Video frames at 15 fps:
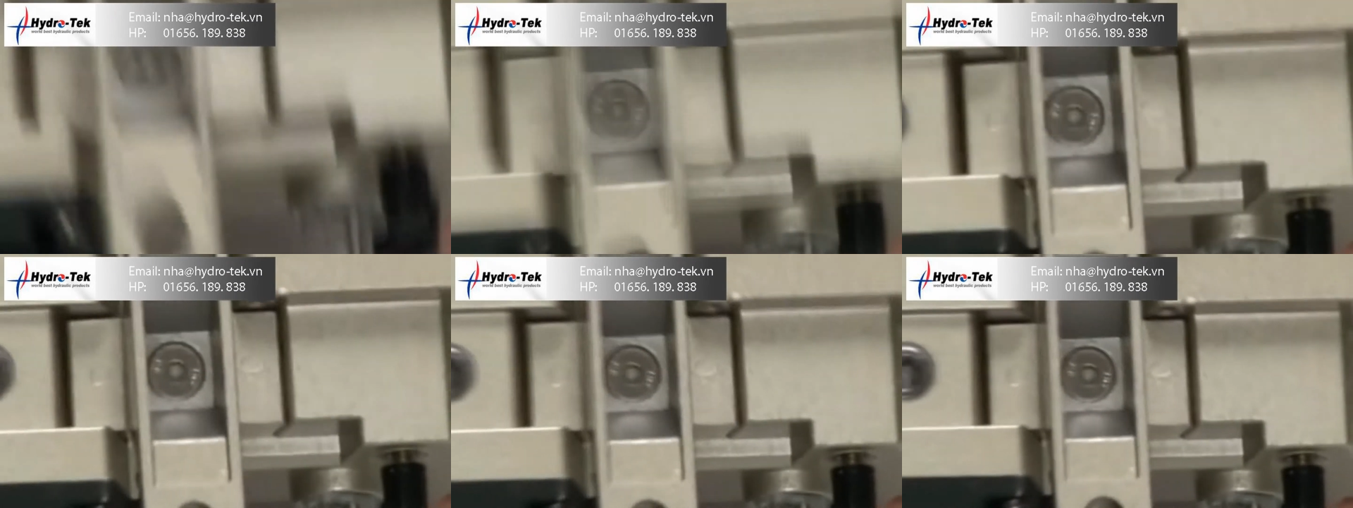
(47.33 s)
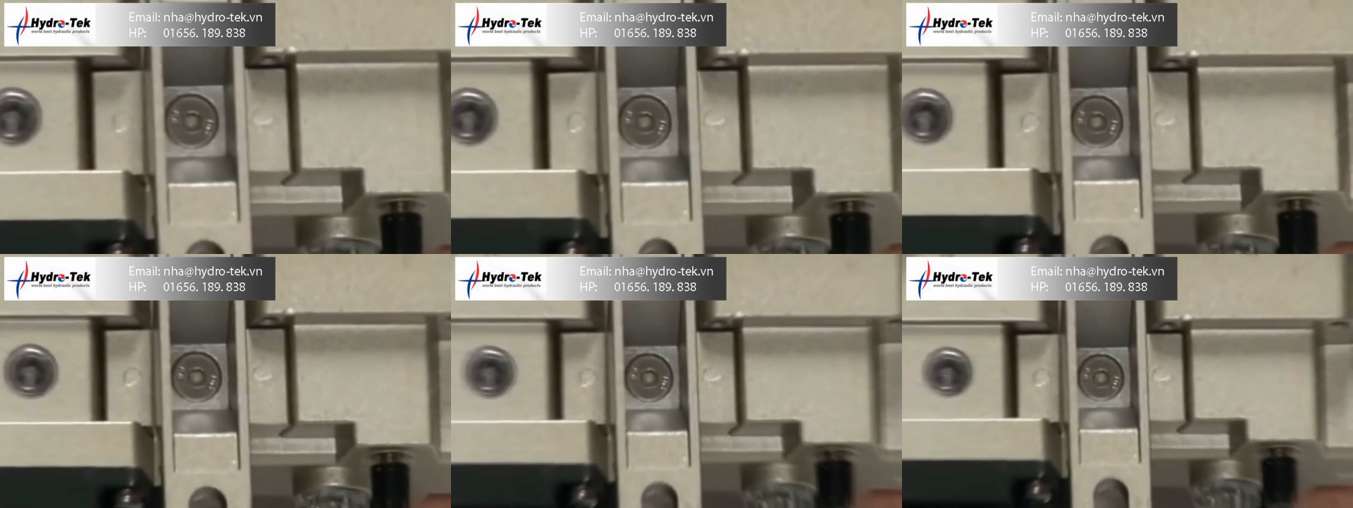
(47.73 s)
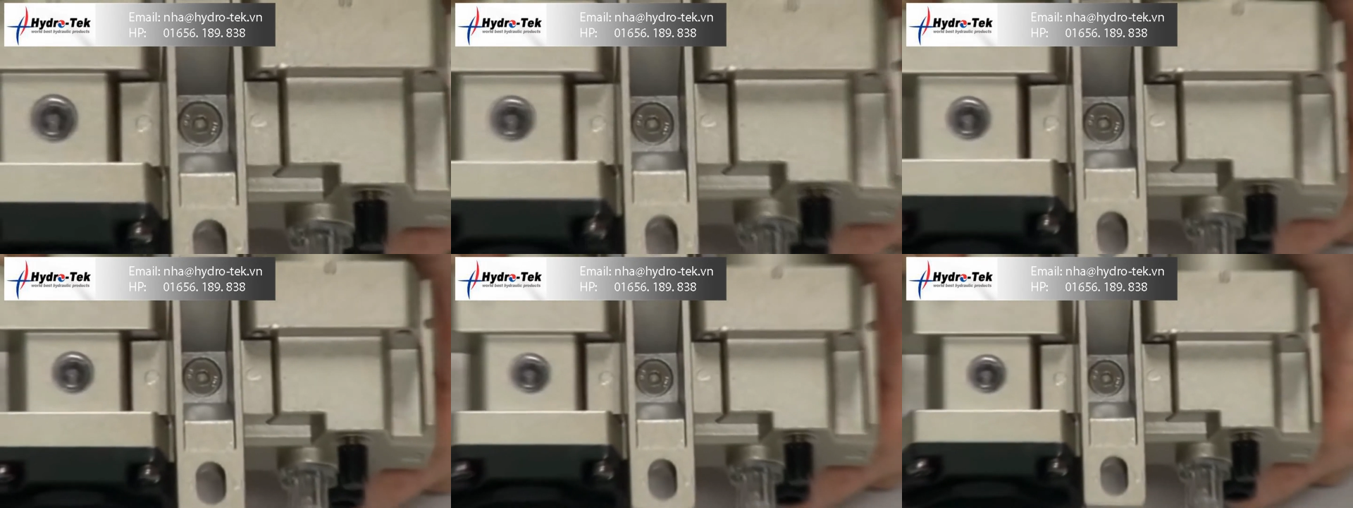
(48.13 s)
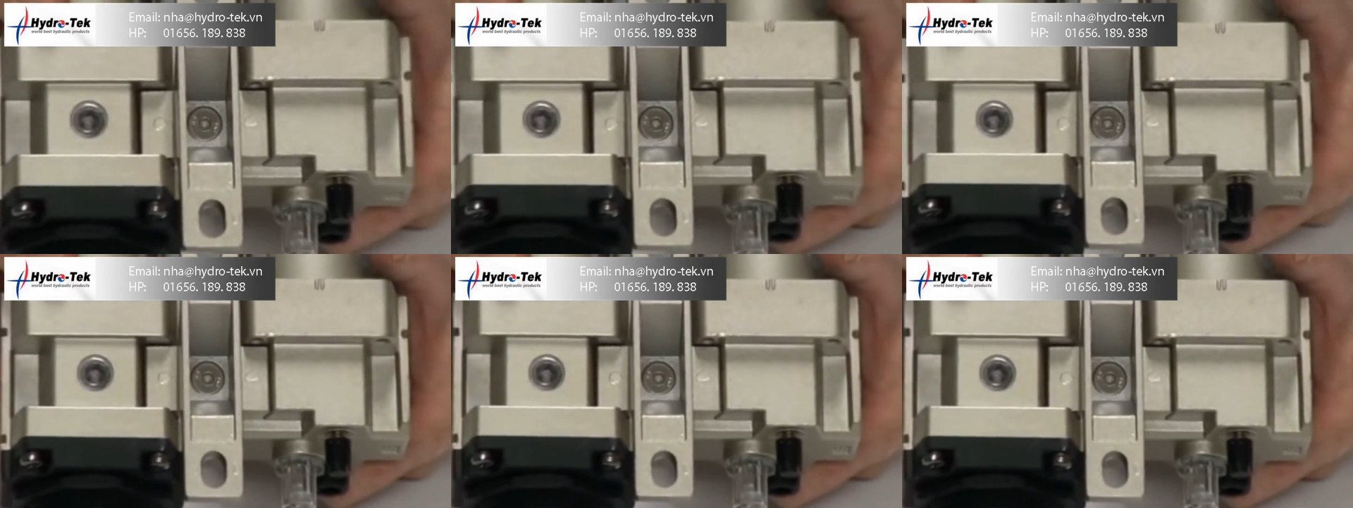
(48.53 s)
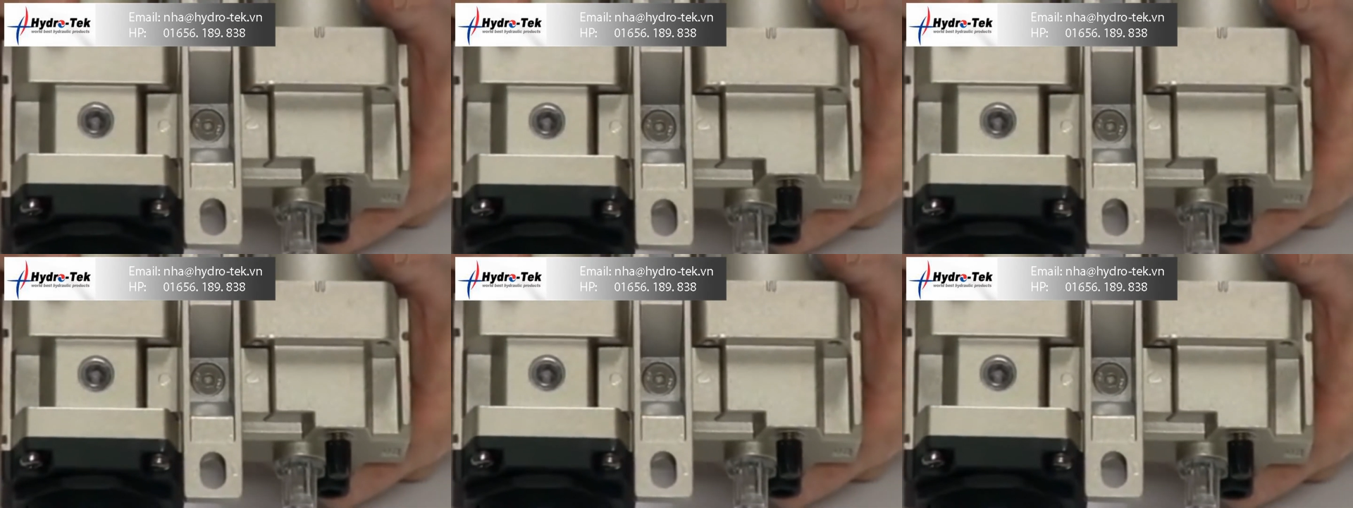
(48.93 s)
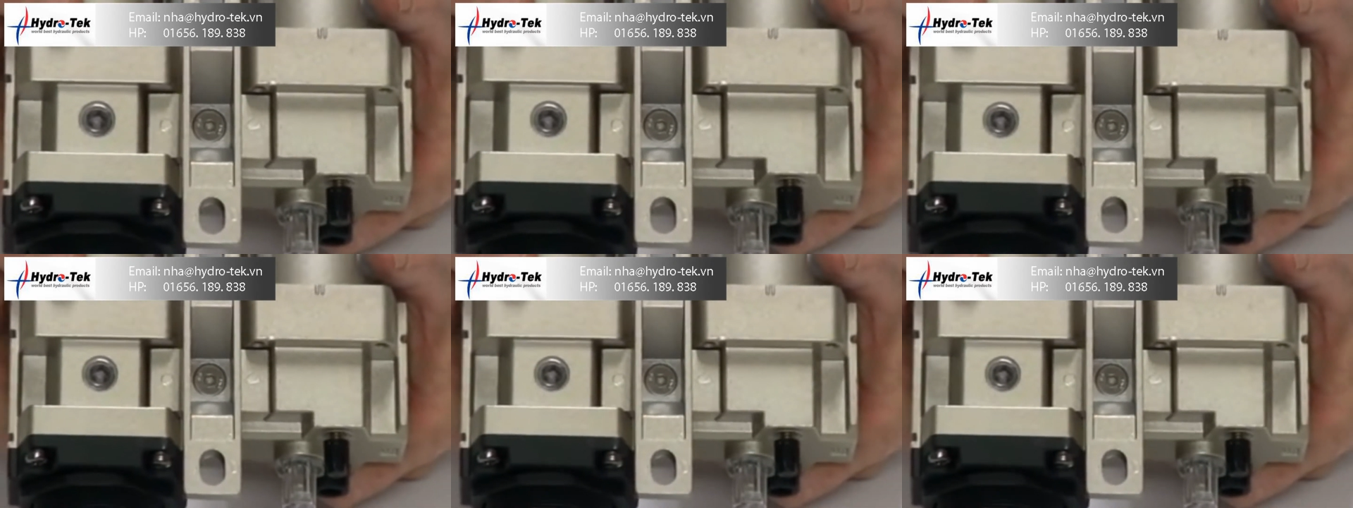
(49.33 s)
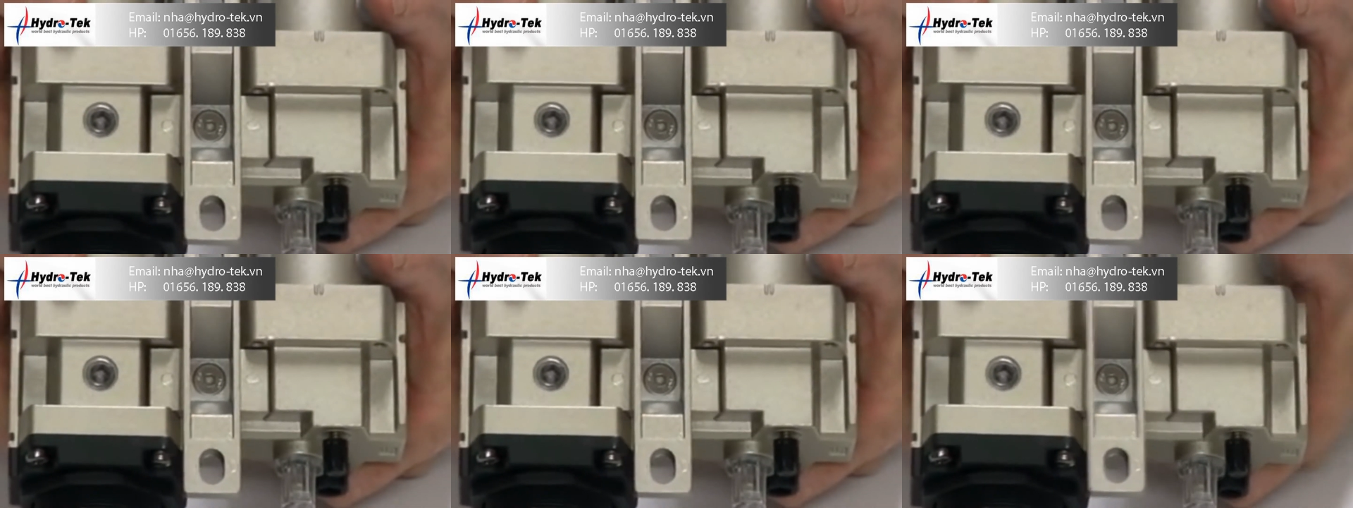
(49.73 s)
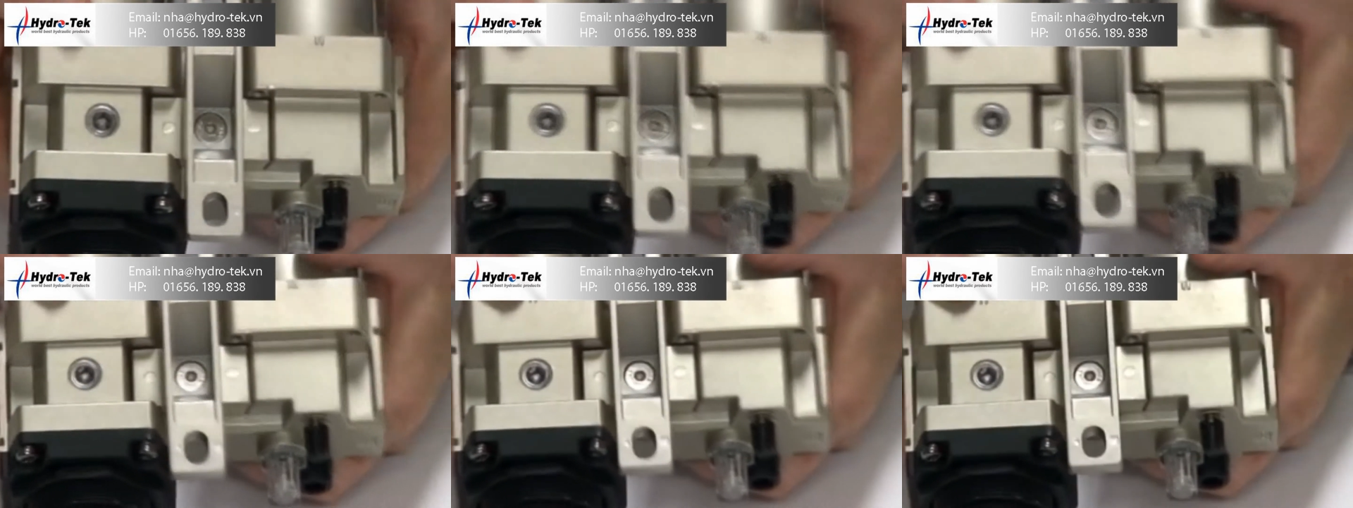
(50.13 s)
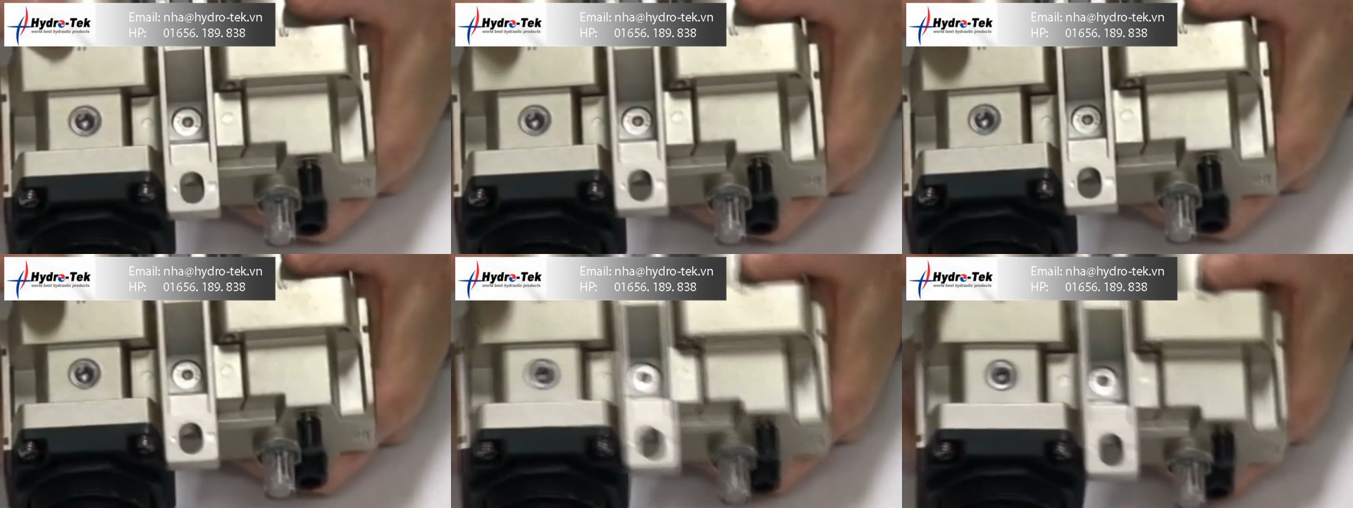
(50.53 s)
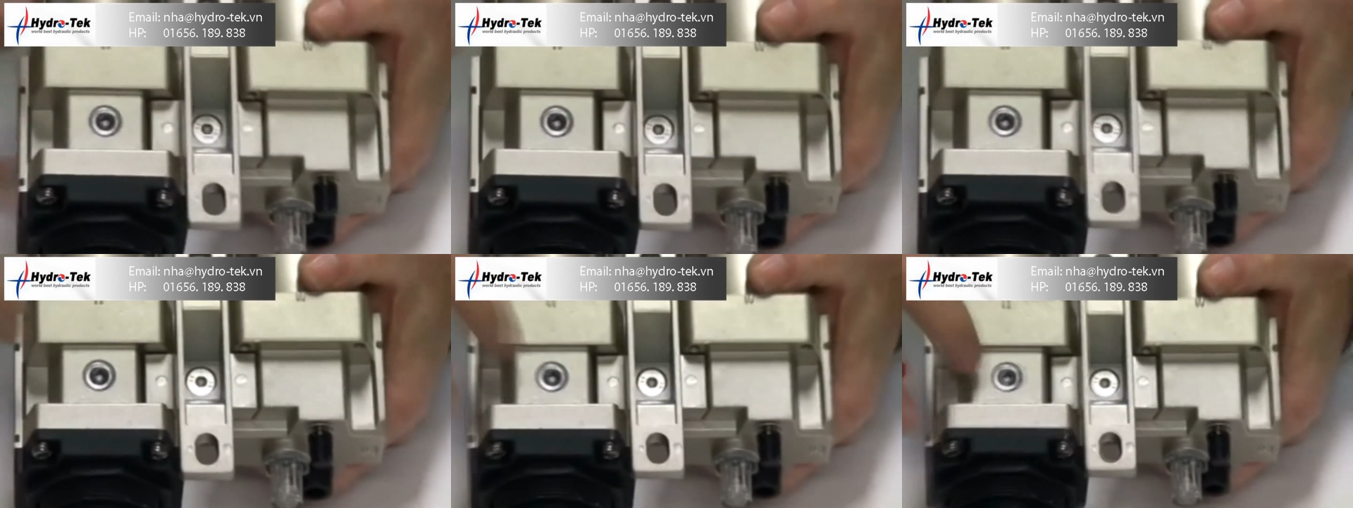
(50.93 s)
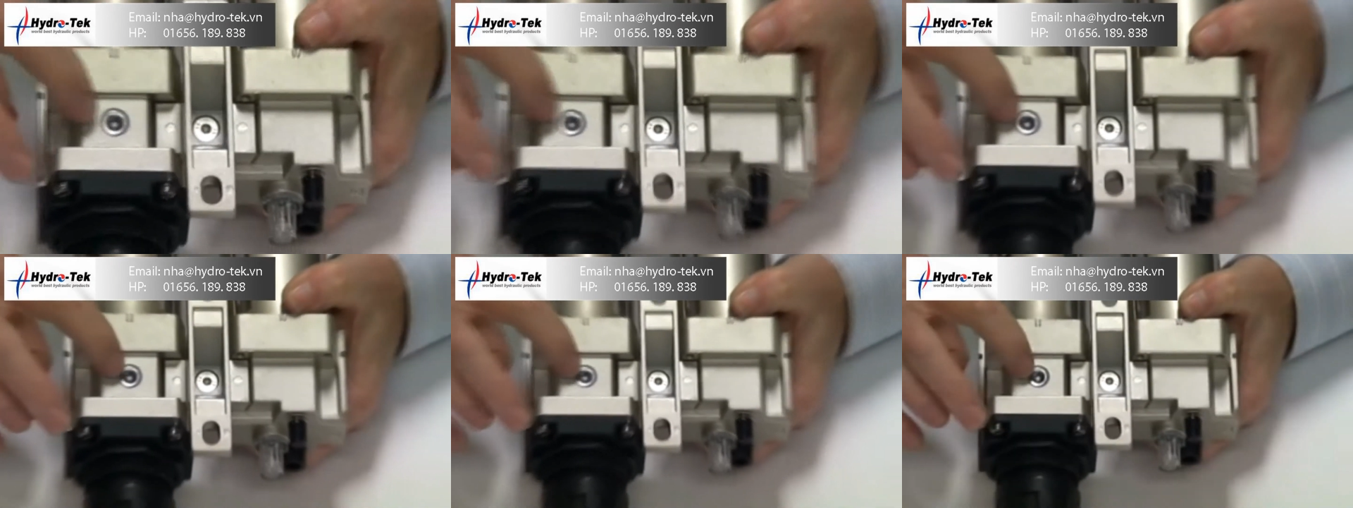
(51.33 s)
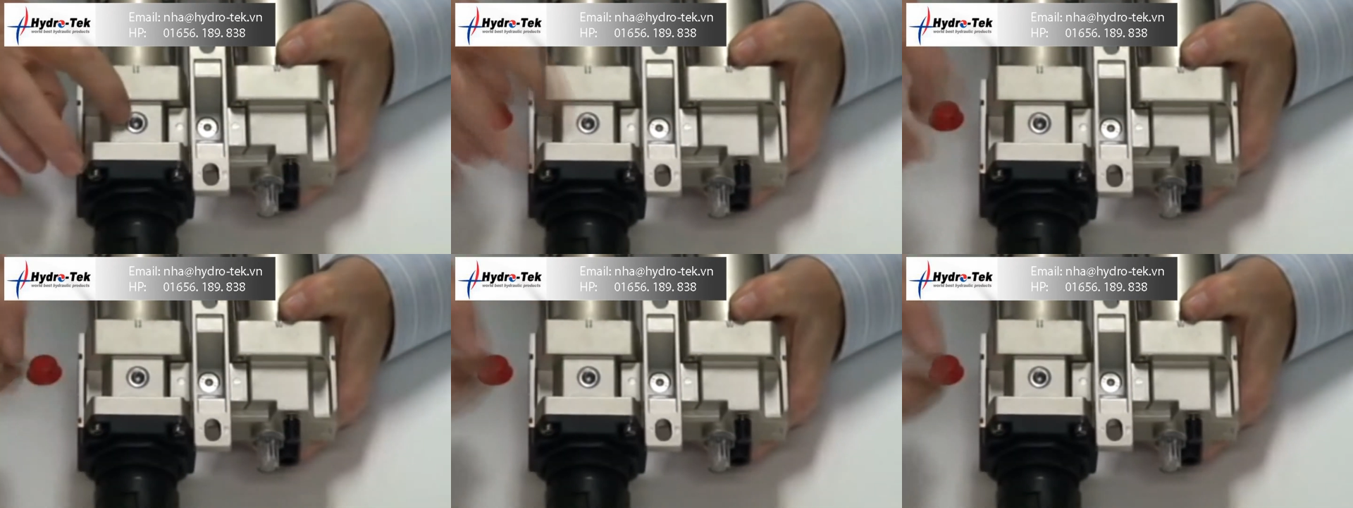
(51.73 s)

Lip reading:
No face is visible, so there are no lips to read.